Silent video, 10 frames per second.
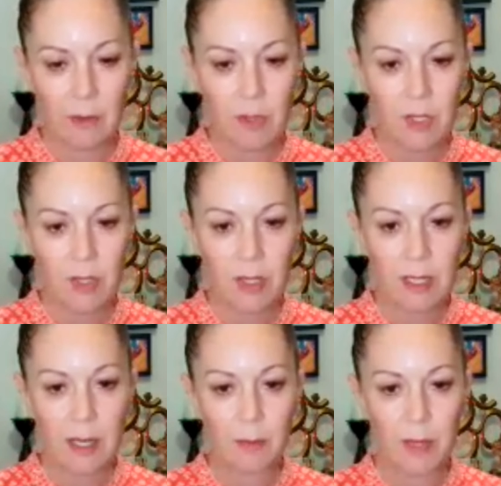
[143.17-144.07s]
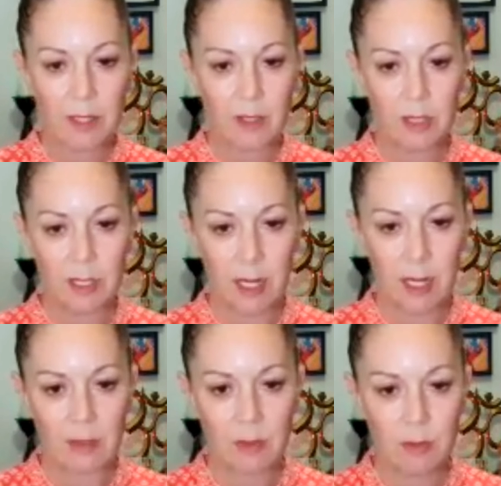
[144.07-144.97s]
And return now back to the
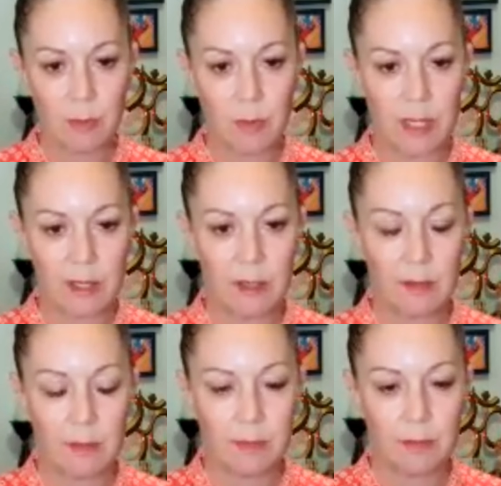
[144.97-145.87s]
natural breath.